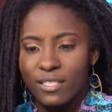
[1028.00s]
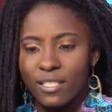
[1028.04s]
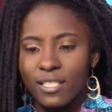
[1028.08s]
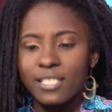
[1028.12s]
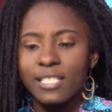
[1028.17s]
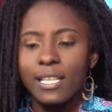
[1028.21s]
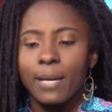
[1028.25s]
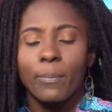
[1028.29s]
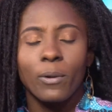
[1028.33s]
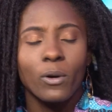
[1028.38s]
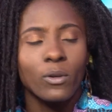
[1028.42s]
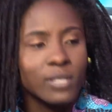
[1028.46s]
to
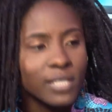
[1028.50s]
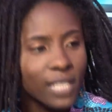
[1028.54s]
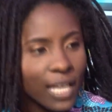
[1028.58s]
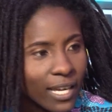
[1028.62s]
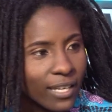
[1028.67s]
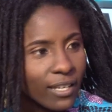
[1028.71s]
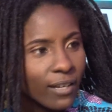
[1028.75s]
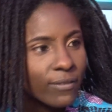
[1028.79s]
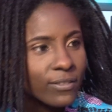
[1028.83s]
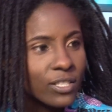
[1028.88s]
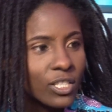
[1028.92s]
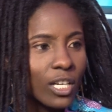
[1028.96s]
step
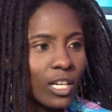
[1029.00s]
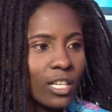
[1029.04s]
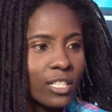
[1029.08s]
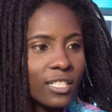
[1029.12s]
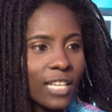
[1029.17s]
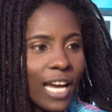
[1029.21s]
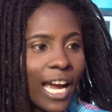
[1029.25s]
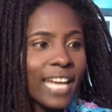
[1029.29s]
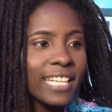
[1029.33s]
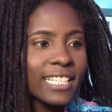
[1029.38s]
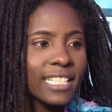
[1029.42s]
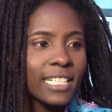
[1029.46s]
outside of church.
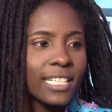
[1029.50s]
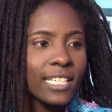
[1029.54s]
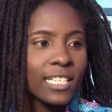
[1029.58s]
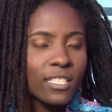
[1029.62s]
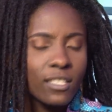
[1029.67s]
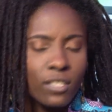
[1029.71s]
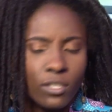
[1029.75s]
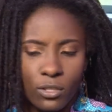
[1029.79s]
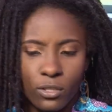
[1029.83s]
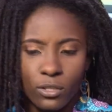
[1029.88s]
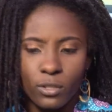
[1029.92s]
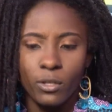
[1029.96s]
I needed
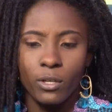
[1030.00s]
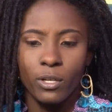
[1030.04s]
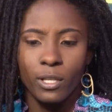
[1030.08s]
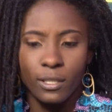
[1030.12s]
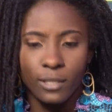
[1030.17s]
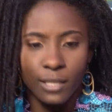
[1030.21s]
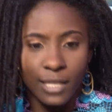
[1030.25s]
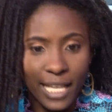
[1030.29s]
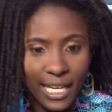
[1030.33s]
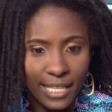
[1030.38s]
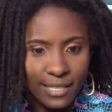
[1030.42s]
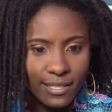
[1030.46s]
to
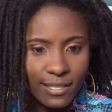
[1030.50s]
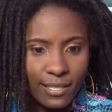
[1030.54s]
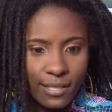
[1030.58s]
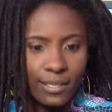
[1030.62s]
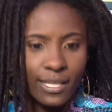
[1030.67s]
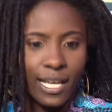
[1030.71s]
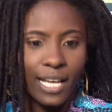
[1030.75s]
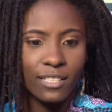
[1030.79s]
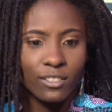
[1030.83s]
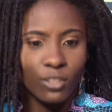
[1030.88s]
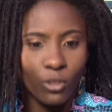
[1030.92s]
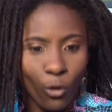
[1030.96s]
let
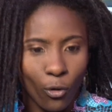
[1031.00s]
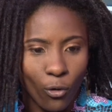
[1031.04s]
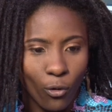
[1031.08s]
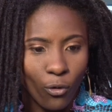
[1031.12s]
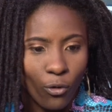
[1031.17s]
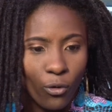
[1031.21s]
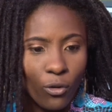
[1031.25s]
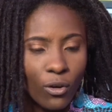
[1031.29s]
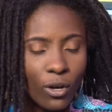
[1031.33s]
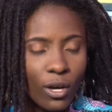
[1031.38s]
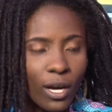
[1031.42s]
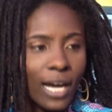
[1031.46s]
that
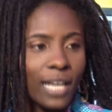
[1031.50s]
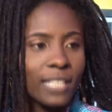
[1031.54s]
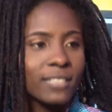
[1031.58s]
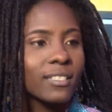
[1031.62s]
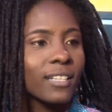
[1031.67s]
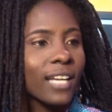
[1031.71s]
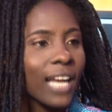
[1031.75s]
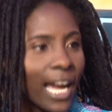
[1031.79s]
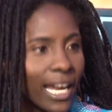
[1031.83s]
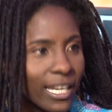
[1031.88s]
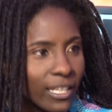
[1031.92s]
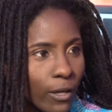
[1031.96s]
go and
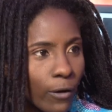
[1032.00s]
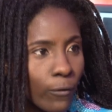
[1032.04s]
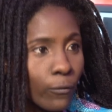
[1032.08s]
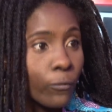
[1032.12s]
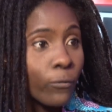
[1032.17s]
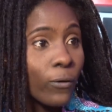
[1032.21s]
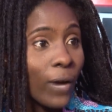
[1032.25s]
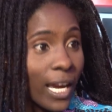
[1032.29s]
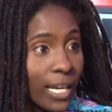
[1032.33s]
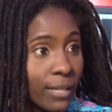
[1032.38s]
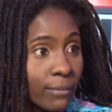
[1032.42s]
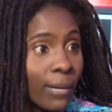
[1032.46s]
to kind of
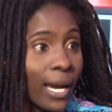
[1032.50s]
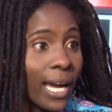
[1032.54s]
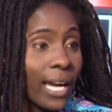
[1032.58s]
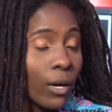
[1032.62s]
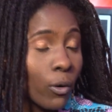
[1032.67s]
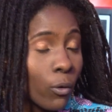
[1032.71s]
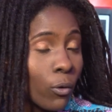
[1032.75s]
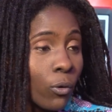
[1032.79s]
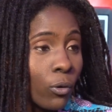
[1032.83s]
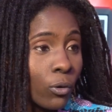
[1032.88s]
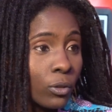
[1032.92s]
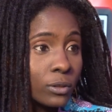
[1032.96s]
find my
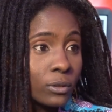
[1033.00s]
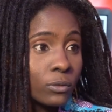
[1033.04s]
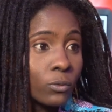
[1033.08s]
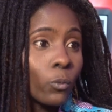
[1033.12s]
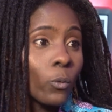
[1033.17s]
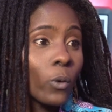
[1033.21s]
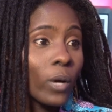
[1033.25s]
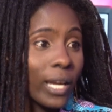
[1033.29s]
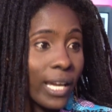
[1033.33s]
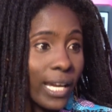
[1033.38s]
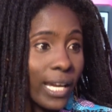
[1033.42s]
own way.